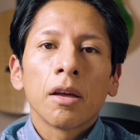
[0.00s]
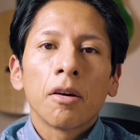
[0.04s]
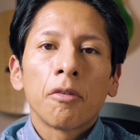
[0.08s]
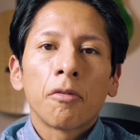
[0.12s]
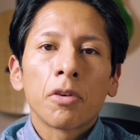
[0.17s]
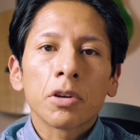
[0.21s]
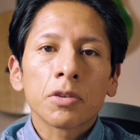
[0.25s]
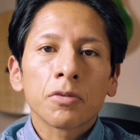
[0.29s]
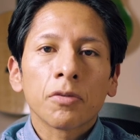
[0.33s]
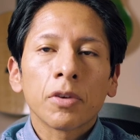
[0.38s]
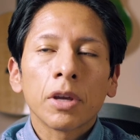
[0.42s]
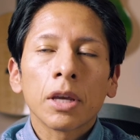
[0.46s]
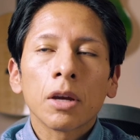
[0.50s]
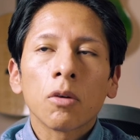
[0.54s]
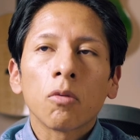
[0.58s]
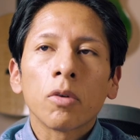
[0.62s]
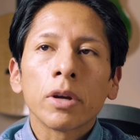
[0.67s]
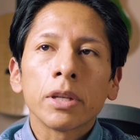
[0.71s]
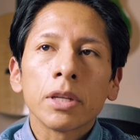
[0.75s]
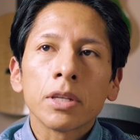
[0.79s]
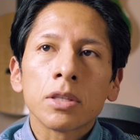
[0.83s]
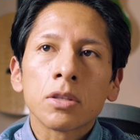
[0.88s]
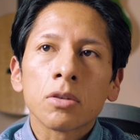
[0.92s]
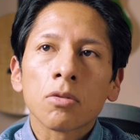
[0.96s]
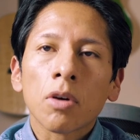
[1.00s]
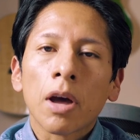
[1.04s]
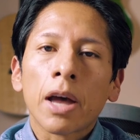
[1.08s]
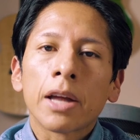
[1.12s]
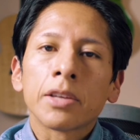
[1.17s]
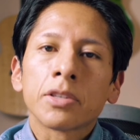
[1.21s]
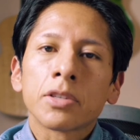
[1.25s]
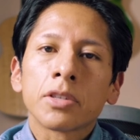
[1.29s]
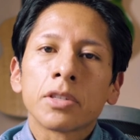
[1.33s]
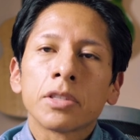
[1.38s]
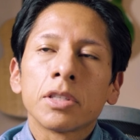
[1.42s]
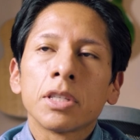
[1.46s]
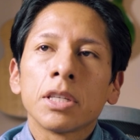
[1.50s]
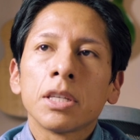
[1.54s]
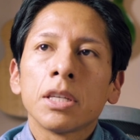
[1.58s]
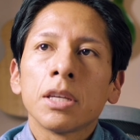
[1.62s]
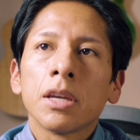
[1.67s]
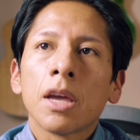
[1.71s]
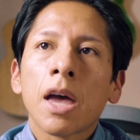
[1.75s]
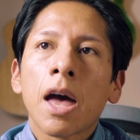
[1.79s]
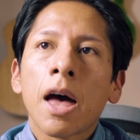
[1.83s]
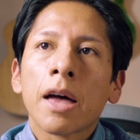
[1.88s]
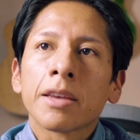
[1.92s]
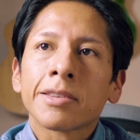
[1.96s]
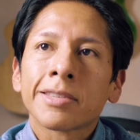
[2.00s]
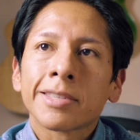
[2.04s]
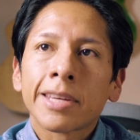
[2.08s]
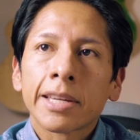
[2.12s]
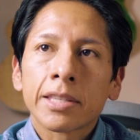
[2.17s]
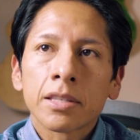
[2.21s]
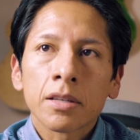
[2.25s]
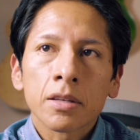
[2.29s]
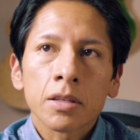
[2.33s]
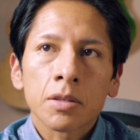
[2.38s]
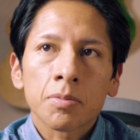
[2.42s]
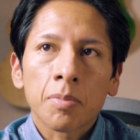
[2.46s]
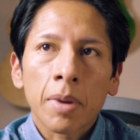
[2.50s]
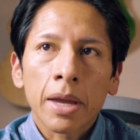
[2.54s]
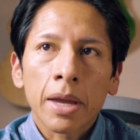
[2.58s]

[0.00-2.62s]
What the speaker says: First thing, we need to enter the settings